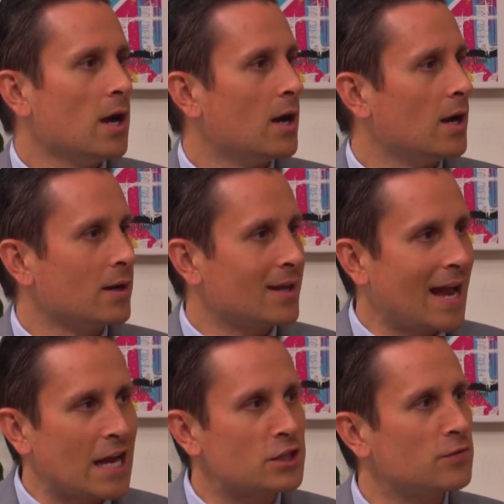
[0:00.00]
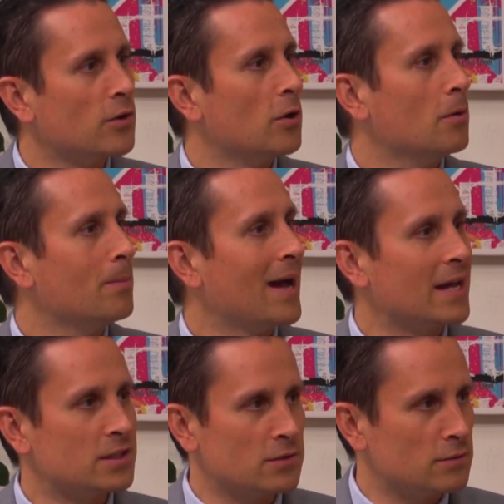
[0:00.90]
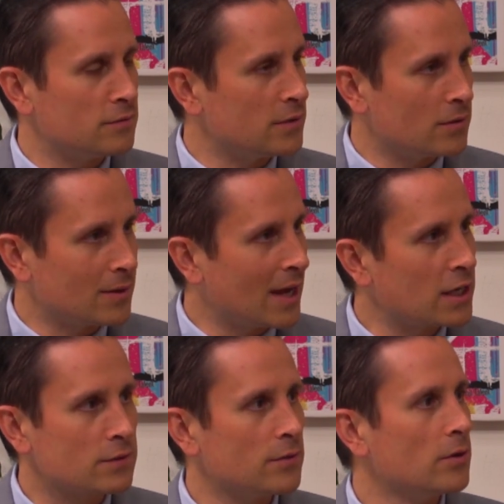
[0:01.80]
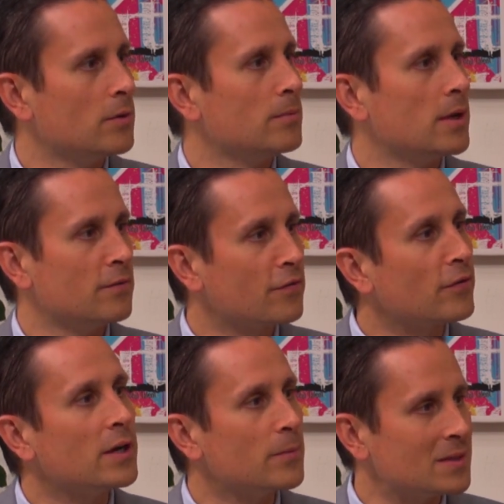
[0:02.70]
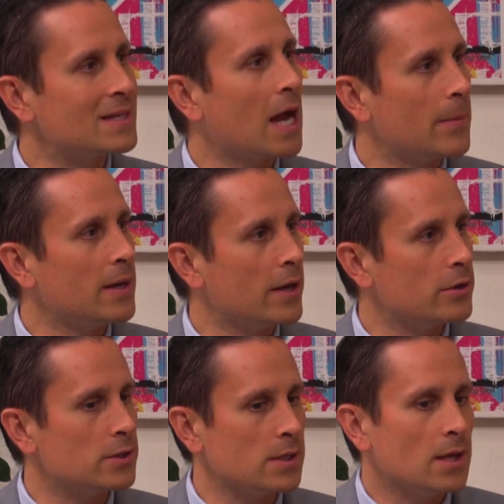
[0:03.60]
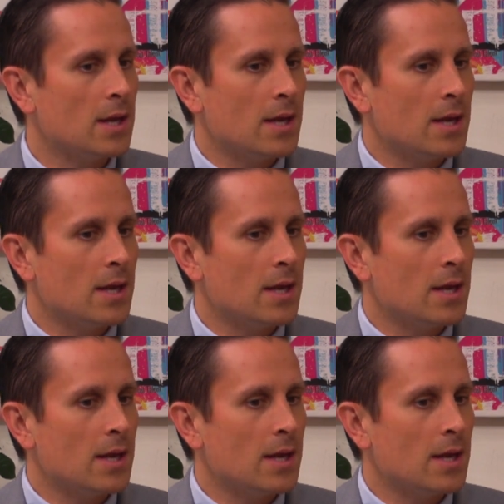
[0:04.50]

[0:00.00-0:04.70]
uh, cash flow, passive, you know, cash flow and, and, freedom with time and energy.